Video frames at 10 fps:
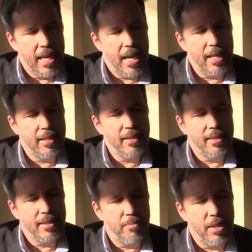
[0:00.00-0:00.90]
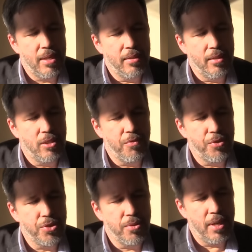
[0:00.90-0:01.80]
I think that I'm a, the
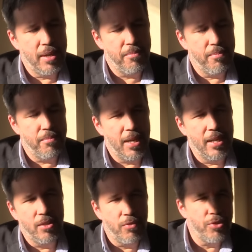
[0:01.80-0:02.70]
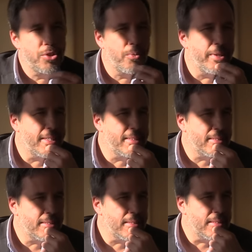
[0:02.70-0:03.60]
toughest. I am my toughest
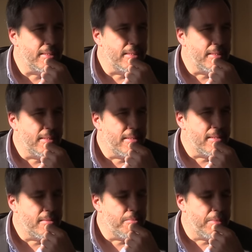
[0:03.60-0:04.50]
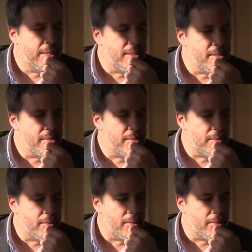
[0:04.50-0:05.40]
critics because
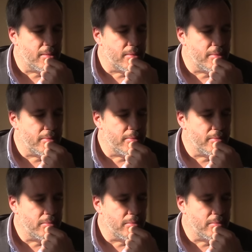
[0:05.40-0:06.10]
uh,